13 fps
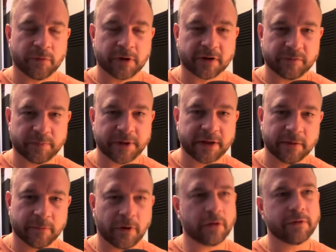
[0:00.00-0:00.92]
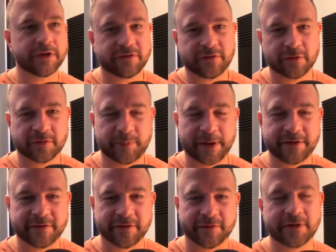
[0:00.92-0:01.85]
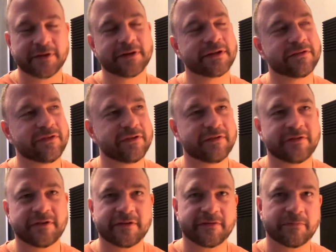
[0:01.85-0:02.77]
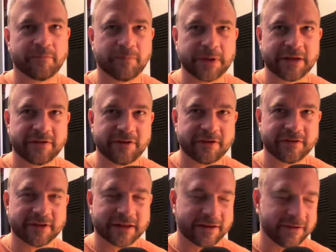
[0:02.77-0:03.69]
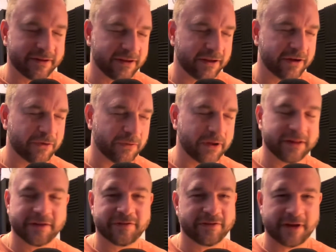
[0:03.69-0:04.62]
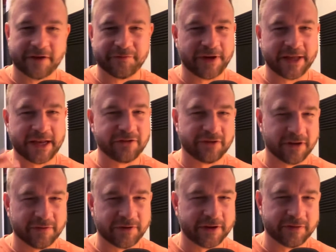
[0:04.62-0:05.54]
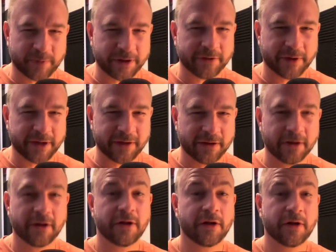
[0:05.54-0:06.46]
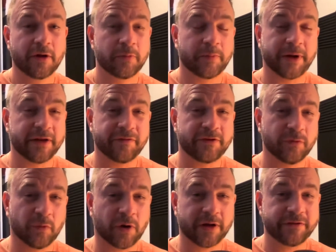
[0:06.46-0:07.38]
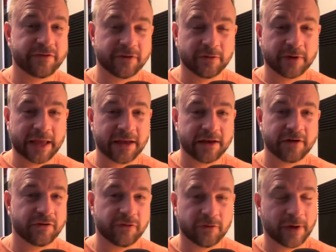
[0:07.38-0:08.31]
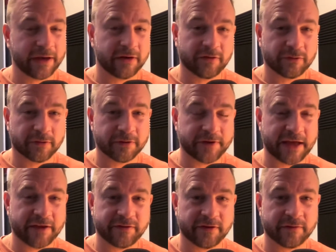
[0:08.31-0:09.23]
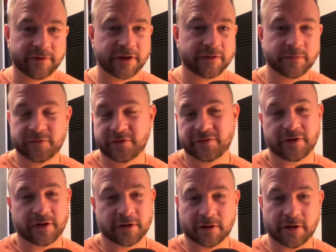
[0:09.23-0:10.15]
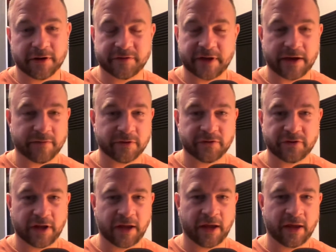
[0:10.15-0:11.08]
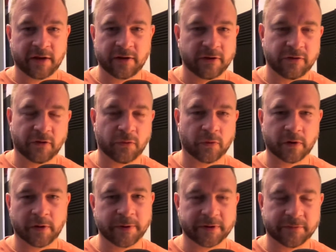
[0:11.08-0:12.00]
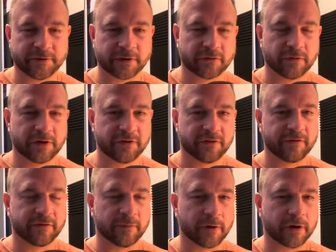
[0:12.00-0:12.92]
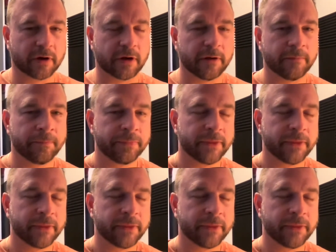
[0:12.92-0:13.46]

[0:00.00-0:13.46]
would explain them. Oh, it's too expensive. And I'm like, just, this is not financial advice, by the way. But if you want to get into any sort of asset investment, just dollar cost average, and don't worry about the fluctuations in the market.